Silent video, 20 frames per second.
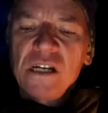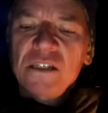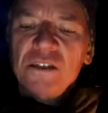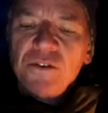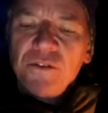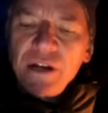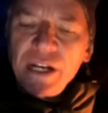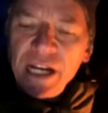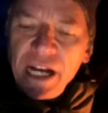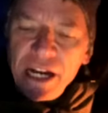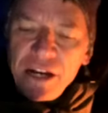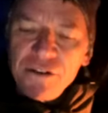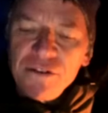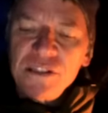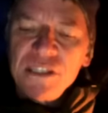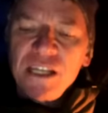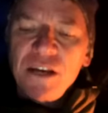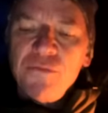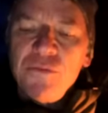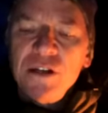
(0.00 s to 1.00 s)
So I
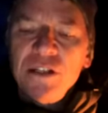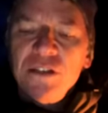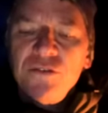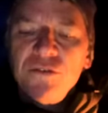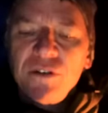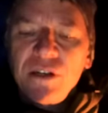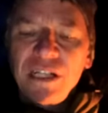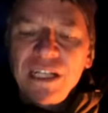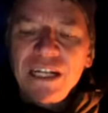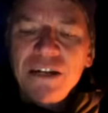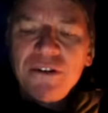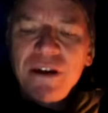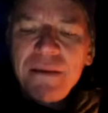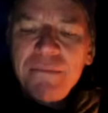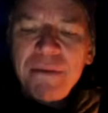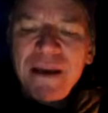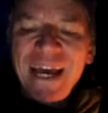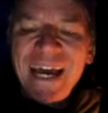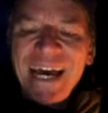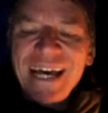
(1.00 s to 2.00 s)
hired someone to clear a
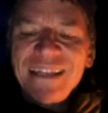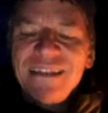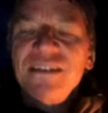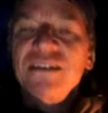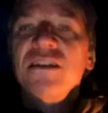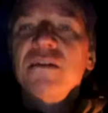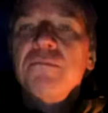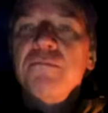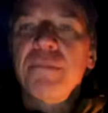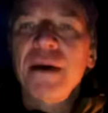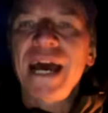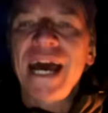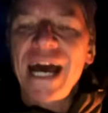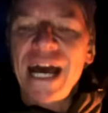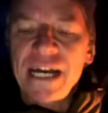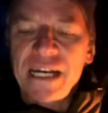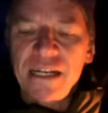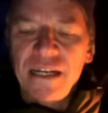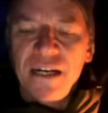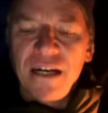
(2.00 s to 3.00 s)
path to the
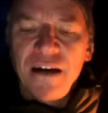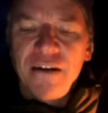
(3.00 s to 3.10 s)
back